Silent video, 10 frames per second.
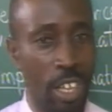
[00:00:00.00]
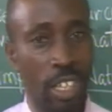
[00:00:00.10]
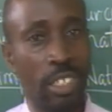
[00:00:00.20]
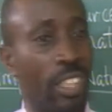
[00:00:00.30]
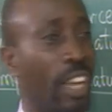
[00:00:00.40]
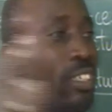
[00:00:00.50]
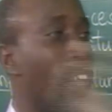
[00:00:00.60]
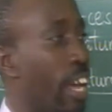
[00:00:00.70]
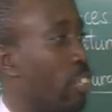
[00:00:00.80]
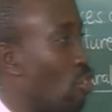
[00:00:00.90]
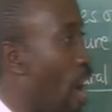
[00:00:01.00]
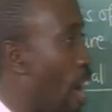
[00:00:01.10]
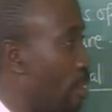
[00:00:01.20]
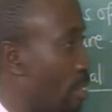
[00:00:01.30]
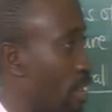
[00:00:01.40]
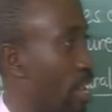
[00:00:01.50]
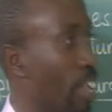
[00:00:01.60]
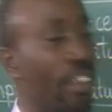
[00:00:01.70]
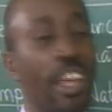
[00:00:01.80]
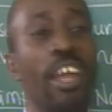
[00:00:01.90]
It sends light to earth
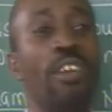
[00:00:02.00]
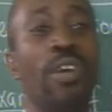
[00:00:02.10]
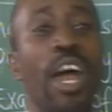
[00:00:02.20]
then we are